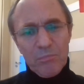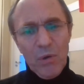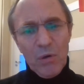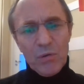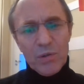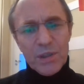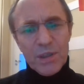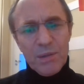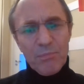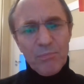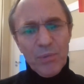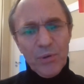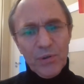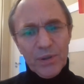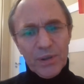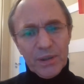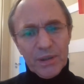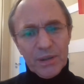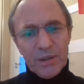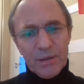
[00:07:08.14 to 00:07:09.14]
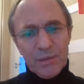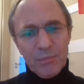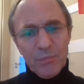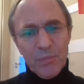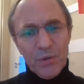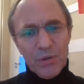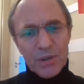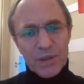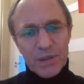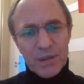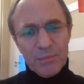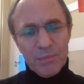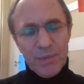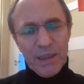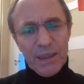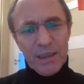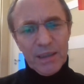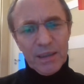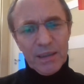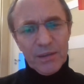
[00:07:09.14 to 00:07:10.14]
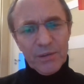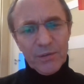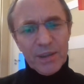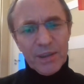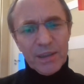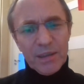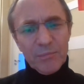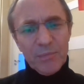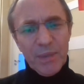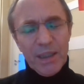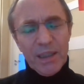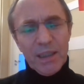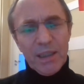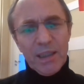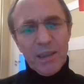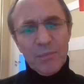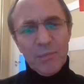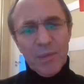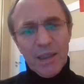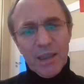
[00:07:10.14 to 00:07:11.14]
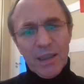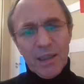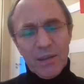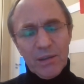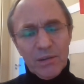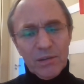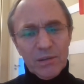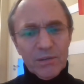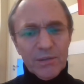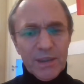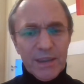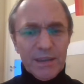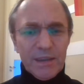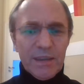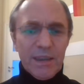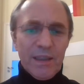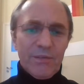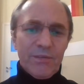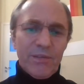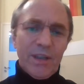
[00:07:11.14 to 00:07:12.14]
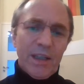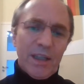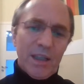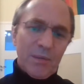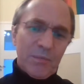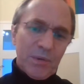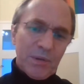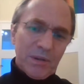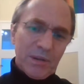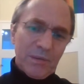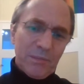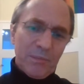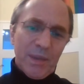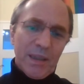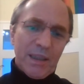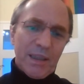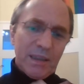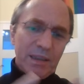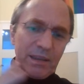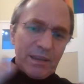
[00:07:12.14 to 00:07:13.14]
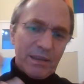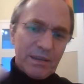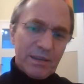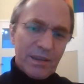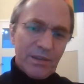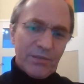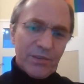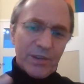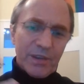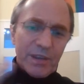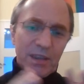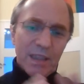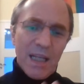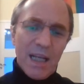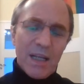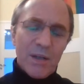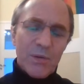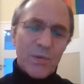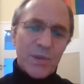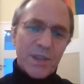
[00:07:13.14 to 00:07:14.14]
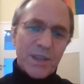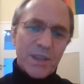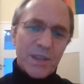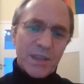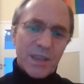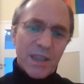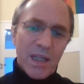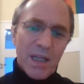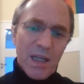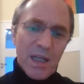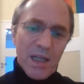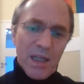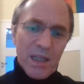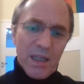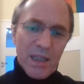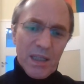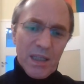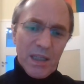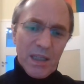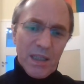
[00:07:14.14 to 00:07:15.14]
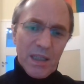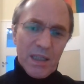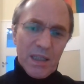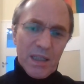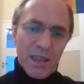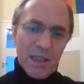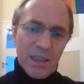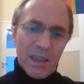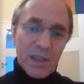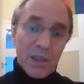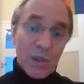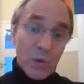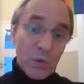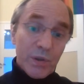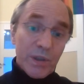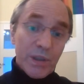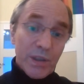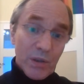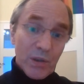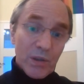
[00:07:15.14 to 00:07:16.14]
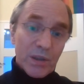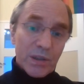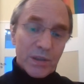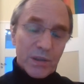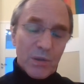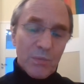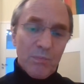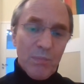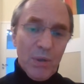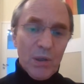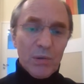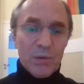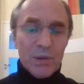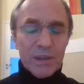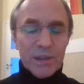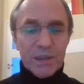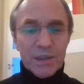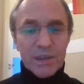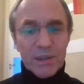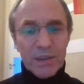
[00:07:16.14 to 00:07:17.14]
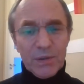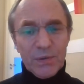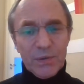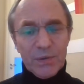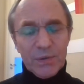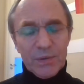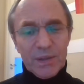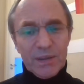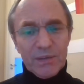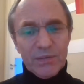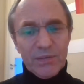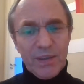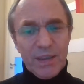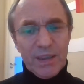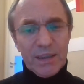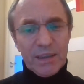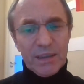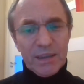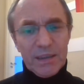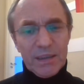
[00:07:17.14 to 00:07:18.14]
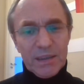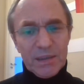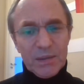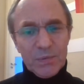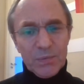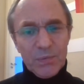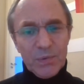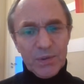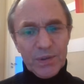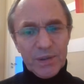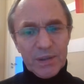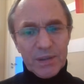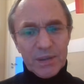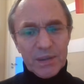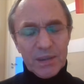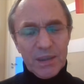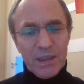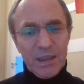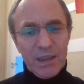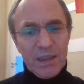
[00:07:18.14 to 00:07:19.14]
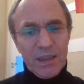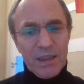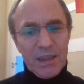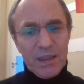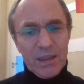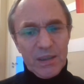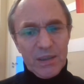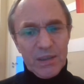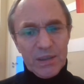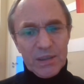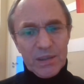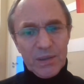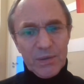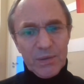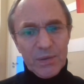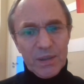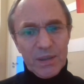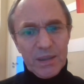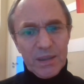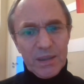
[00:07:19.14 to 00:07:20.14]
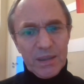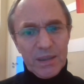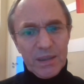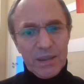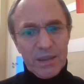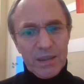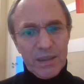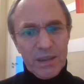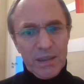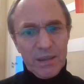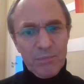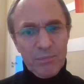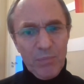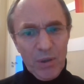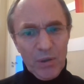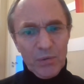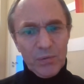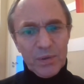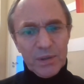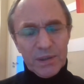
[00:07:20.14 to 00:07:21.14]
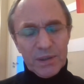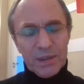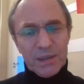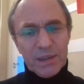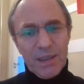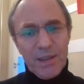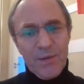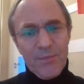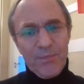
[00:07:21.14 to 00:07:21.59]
Most important books written by him are already available in many different languages, included also Polish, so you can find his works also in Polish.